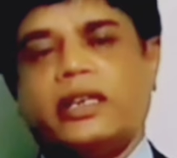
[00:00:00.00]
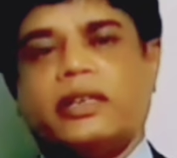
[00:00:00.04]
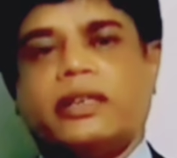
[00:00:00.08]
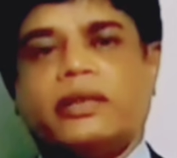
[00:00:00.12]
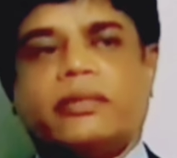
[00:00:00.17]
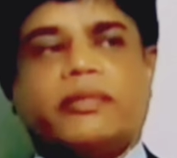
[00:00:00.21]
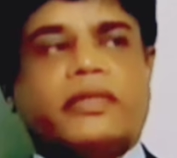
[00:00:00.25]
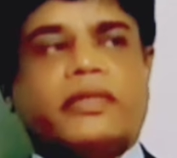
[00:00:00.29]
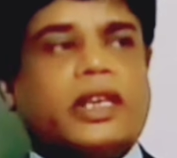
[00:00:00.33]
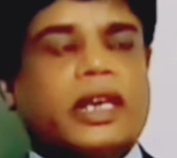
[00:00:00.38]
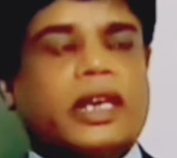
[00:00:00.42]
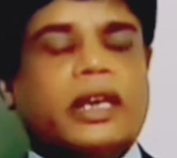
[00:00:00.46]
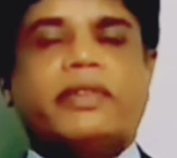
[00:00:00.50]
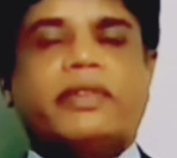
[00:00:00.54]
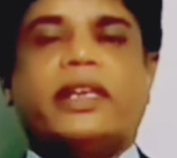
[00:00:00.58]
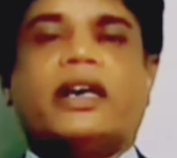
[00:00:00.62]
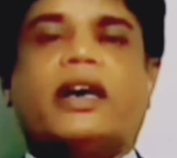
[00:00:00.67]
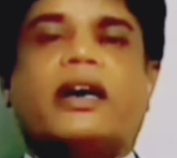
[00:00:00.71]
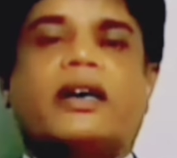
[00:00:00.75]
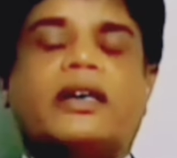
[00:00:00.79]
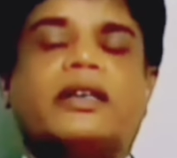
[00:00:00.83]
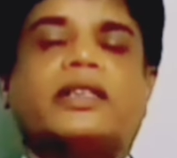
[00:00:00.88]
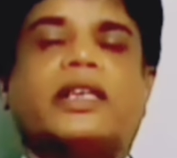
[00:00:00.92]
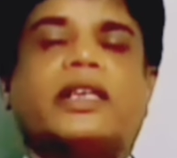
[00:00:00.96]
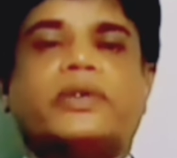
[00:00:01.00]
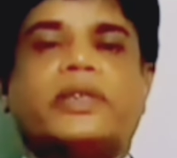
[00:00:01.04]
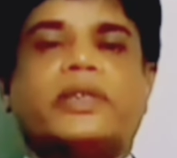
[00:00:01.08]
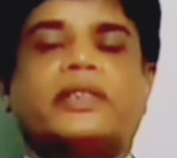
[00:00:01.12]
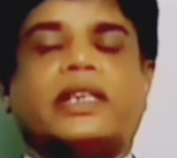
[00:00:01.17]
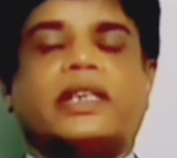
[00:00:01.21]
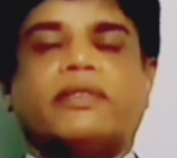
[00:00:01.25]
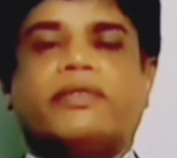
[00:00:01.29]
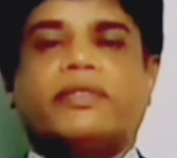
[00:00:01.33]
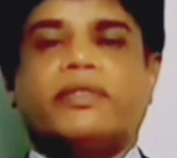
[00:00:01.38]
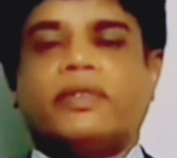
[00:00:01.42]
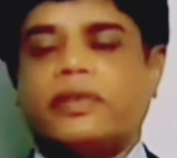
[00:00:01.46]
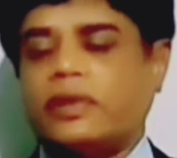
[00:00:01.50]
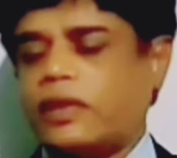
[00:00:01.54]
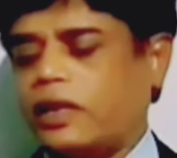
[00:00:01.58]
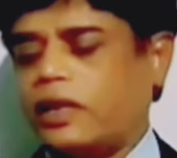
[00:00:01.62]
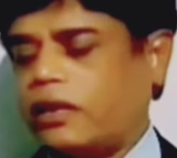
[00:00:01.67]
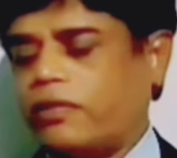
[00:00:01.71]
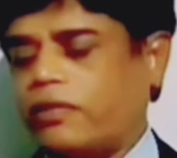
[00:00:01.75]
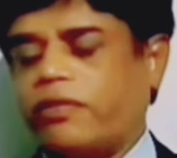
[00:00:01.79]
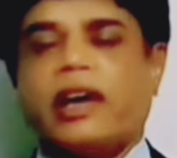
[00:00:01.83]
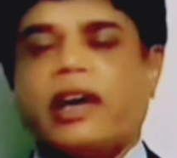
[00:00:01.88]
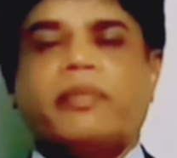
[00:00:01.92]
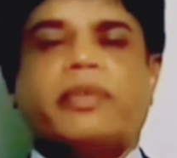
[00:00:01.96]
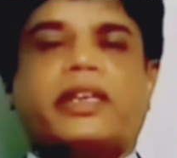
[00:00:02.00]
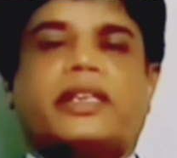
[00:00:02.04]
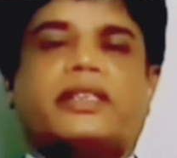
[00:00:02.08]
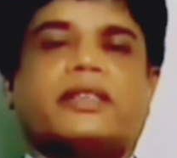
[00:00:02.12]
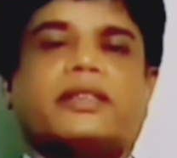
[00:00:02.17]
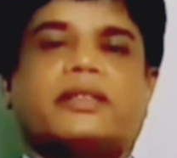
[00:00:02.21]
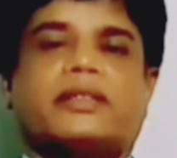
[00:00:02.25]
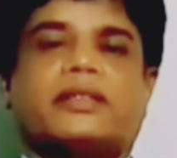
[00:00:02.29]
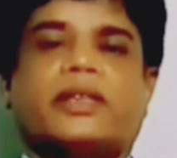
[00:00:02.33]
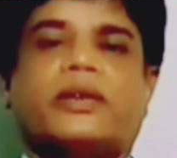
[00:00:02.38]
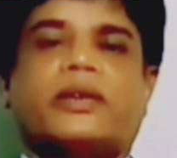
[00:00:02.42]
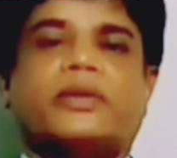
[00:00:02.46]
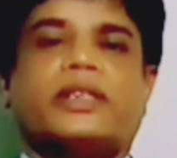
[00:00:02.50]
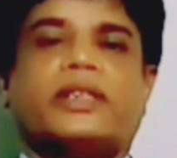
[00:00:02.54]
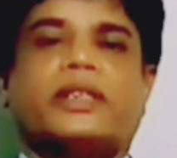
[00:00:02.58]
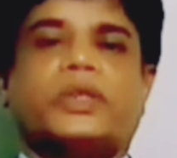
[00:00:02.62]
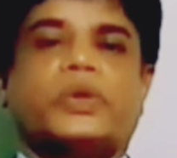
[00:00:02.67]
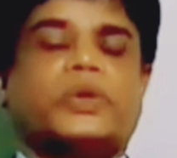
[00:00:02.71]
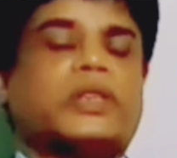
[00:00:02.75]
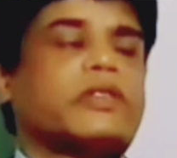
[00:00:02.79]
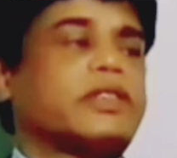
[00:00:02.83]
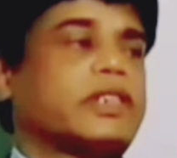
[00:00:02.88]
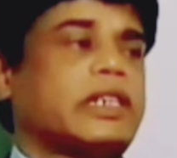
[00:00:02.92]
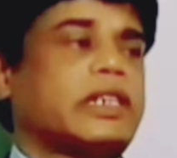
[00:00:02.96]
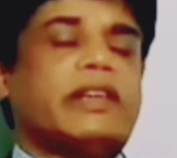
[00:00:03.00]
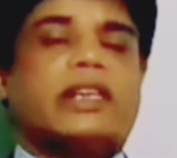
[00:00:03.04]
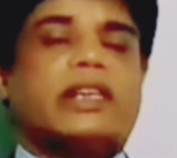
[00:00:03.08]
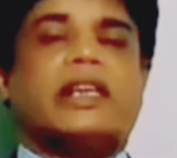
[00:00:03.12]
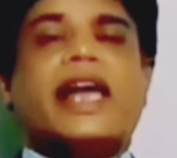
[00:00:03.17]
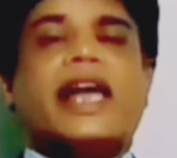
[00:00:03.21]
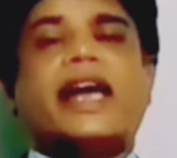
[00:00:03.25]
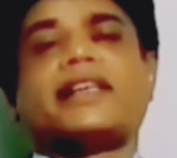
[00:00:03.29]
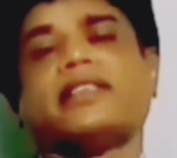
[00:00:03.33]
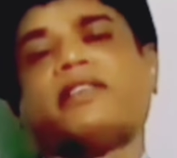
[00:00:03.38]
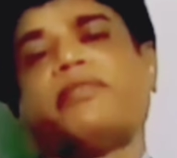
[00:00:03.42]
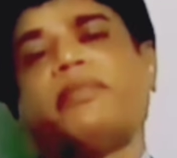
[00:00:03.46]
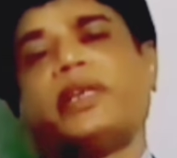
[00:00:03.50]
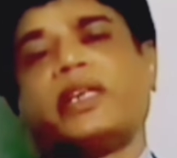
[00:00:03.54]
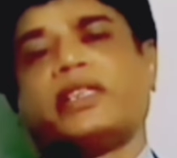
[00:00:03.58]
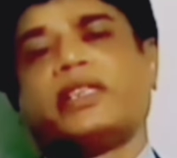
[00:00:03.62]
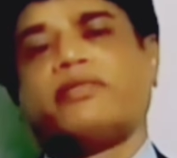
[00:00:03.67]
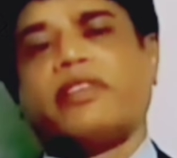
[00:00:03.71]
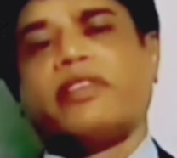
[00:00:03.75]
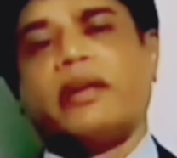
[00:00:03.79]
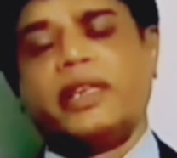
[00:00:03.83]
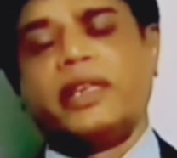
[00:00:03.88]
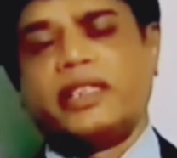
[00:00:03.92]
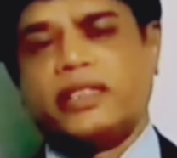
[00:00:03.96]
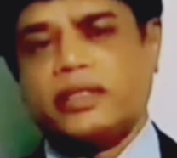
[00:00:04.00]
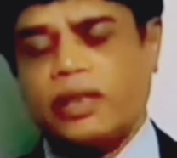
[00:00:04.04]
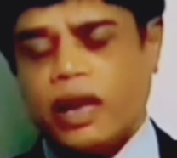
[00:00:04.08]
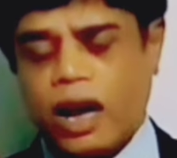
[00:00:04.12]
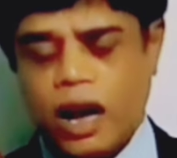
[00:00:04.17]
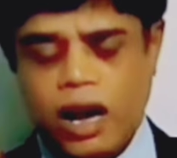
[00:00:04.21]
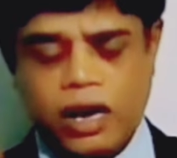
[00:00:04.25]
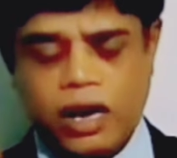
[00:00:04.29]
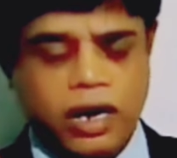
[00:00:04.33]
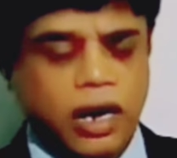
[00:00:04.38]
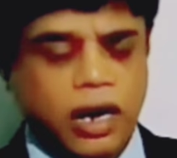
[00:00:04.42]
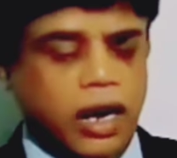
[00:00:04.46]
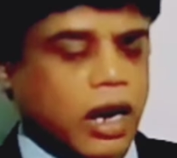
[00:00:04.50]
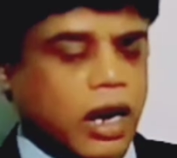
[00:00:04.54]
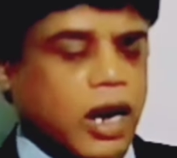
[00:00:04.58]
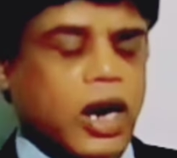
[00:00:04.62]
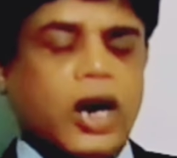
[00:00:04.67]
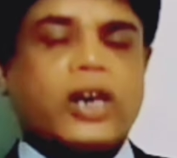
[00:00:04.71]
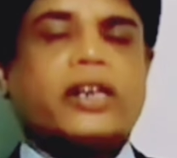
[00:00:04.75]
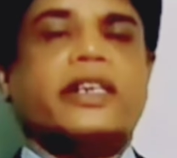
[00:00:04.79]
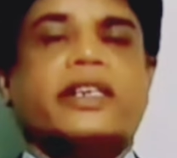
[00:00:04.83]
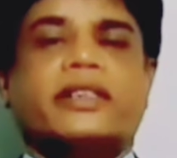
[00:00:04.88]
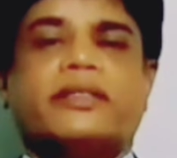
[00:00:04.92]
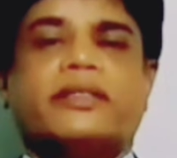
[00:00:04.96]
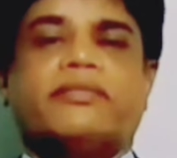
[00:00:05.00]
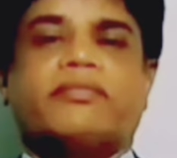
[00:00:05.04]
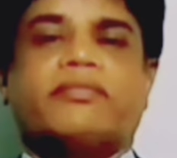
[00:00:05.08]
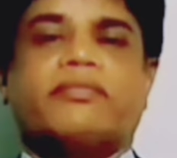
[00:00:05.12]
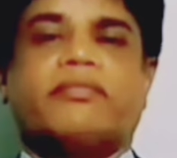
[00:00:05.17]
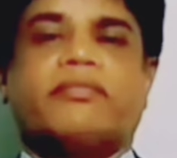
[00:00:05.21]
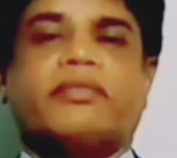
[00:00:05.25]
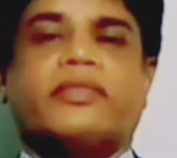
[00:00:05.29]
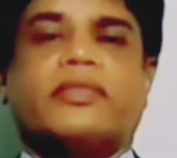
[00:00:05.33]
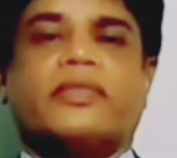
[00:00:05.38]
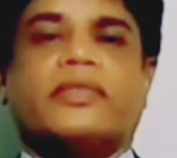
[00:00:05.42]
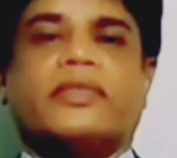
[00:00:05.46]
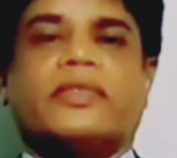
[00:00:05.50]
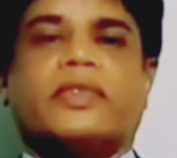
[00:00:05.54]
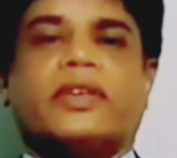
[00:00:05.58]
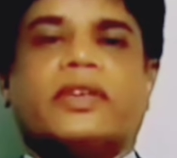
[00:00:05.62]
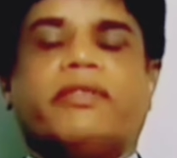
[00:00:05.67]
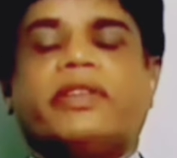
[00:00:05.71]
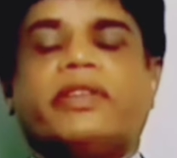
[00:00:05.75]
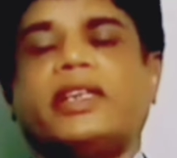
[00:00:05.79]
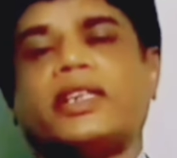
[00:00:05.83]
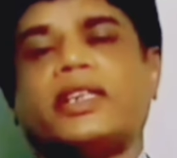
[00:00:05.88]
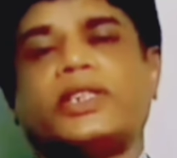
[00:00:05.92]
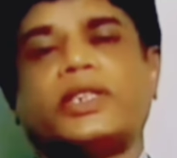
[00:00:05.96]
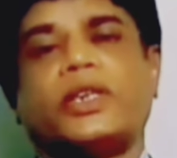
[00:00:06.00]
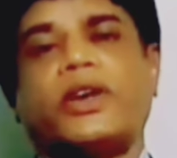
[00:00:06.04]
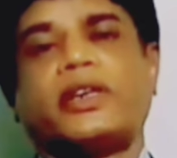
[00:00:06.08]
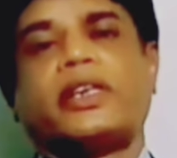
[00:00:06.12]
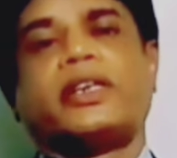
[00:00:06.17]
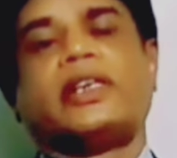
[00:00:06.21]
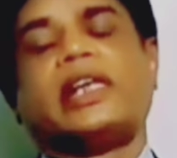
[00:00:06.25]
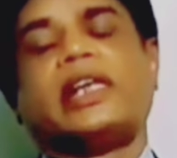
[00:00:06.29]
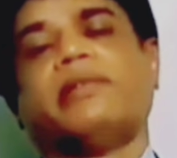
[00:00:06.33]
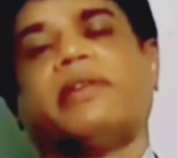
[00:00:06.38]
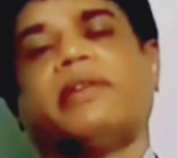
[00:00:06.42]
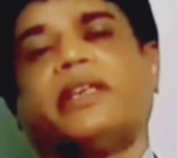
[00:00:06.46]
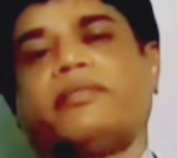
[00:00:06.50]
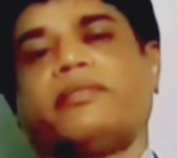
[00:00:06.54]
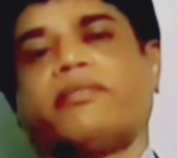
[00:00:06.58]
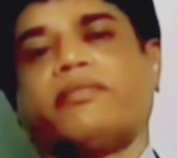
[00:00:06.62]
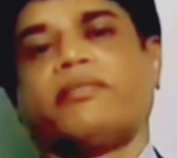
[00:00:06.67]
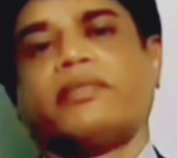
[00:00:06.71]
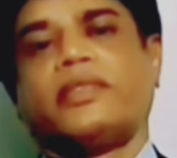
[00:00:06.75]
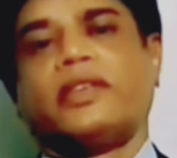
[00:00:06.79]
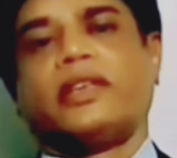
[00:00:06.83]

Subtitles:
buyer, if they order thousands of fabrics, thousands, 2,000, even lakhs of meters of fabrics are ordered within a shorter delivery.